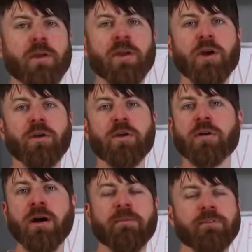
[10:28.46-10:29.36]
you're
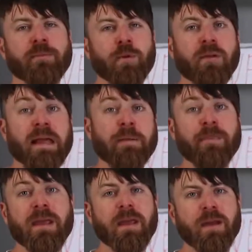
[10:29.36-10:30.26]
comfortable like
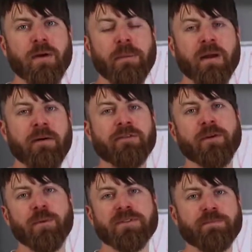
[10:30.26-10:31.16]
me, I'm
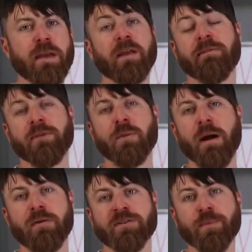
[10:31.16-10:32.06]
comfortable spending a few
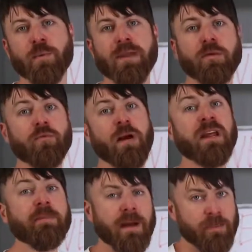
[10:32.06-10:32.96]
hours per week
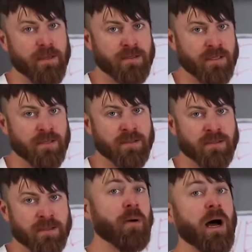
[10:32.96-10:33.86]
running my
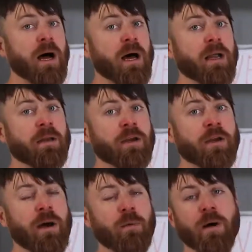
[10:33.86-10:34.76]
business, but,
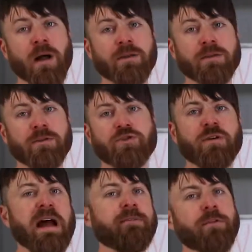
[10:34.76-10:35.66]
I want to
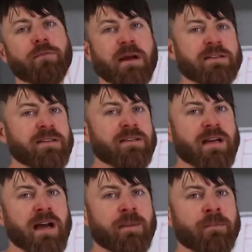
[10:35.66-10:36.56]
travel the rest of the
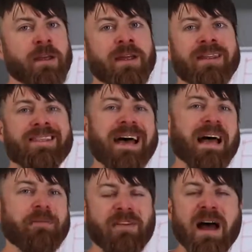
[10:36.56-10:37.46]
time,
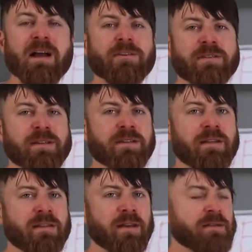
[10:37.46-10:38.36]
that factors
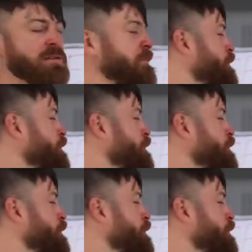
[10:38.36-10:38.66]
into things.